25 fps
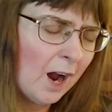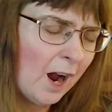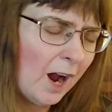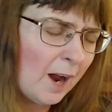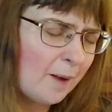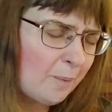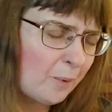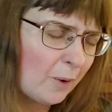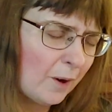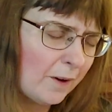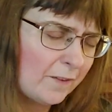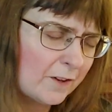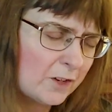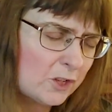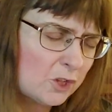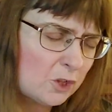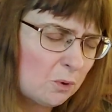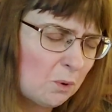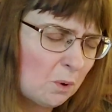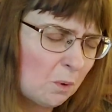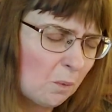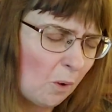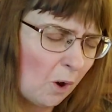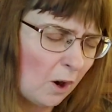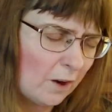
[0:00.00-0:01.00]
I pray that
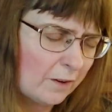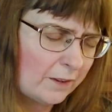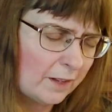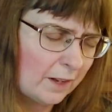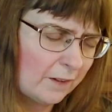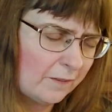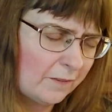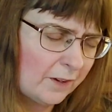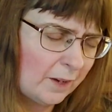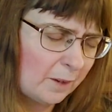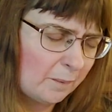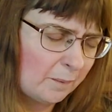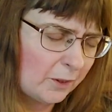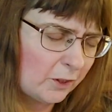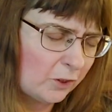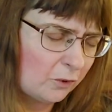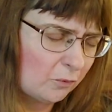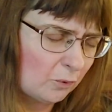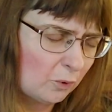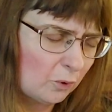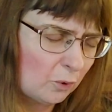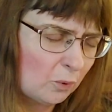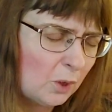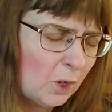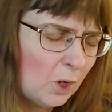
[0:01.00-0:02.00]
you will walk that family
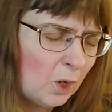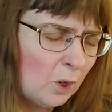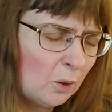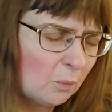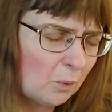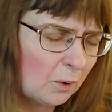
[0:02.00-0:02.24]
through